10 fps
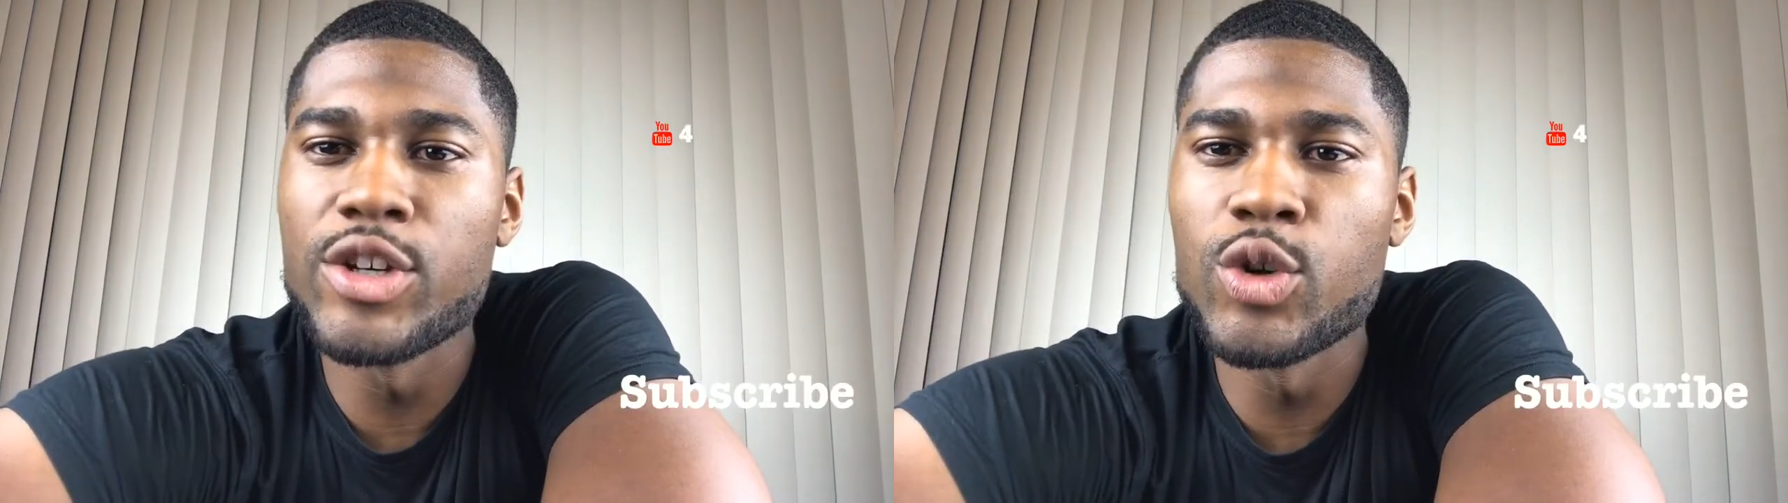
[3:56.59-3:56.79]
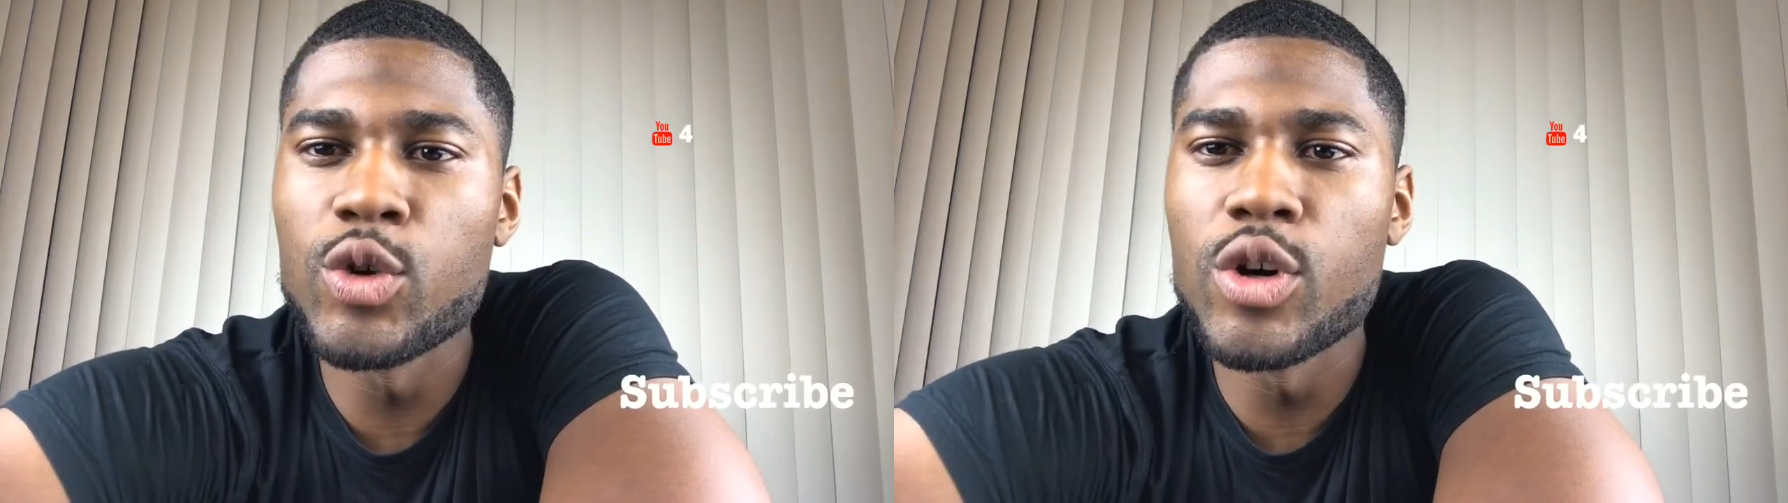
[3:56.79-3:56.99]

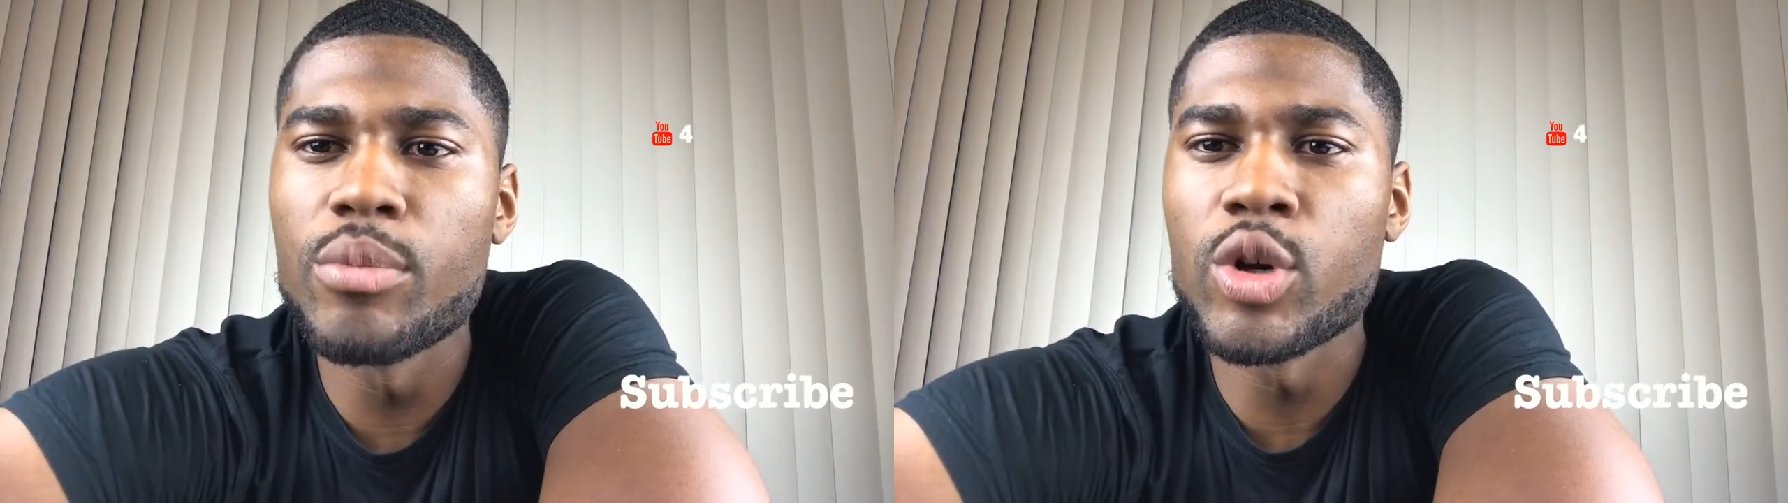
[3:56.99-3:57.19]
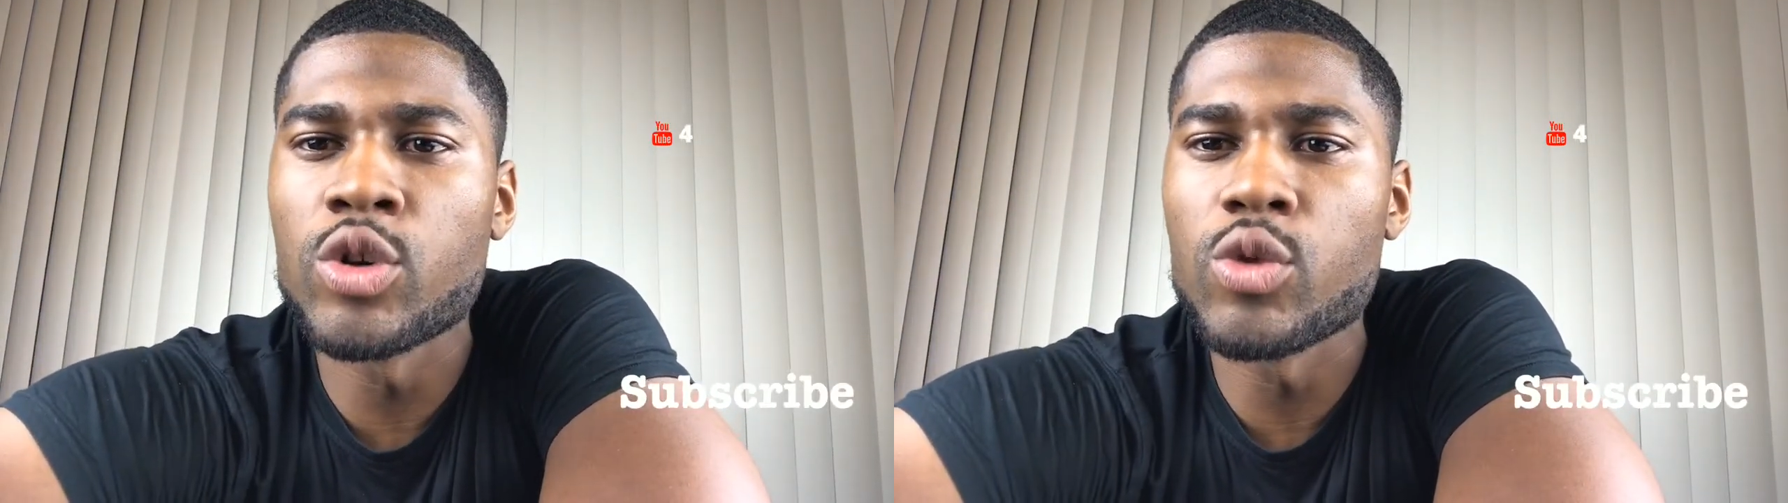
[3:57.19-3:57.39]
duo,
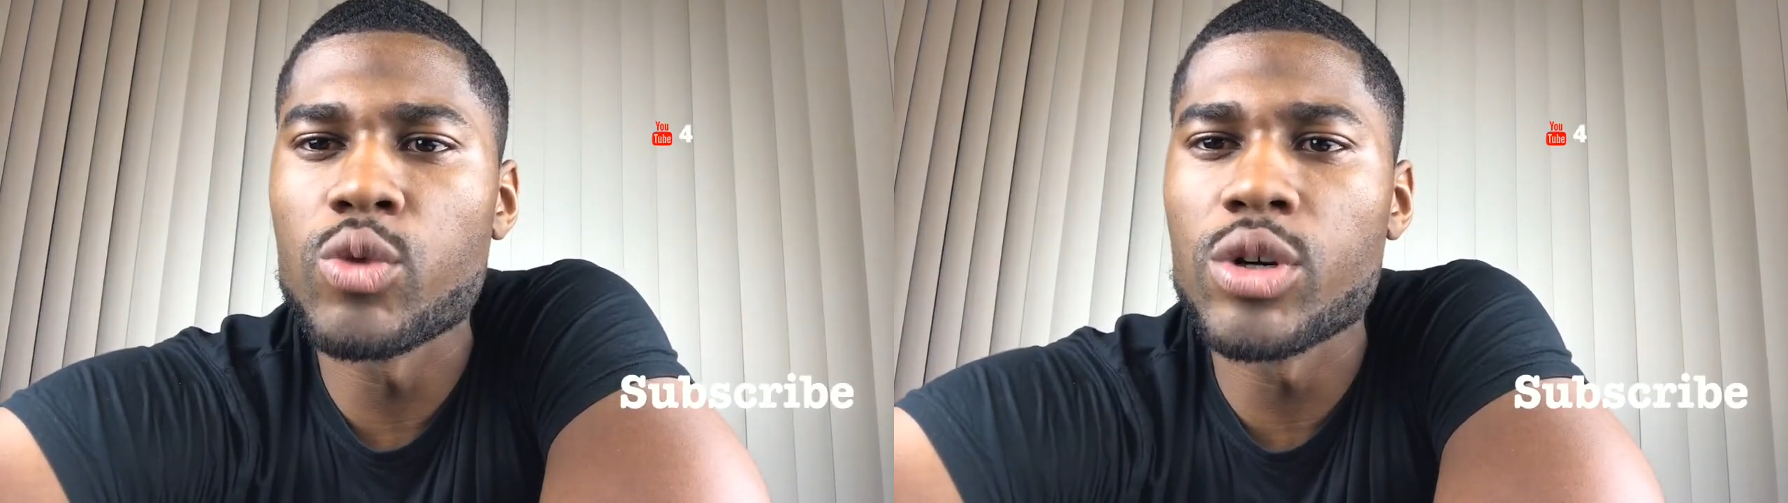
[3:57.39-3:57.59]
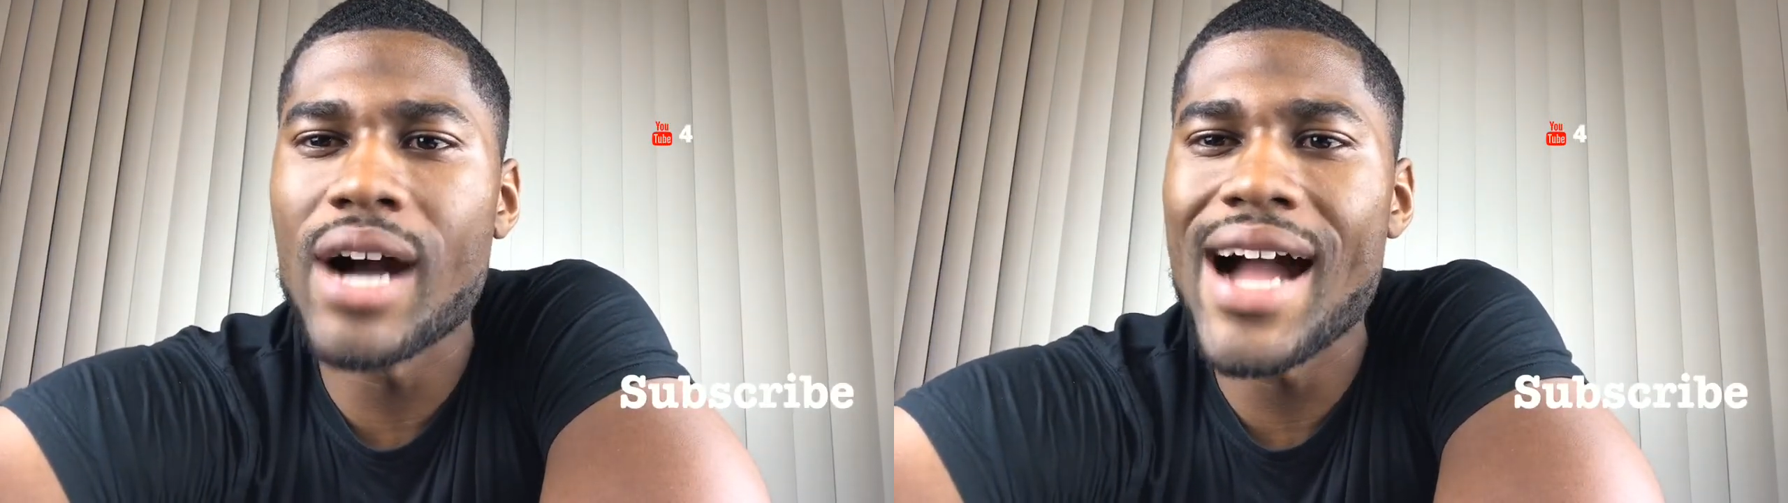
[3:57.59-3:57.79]
but on the real,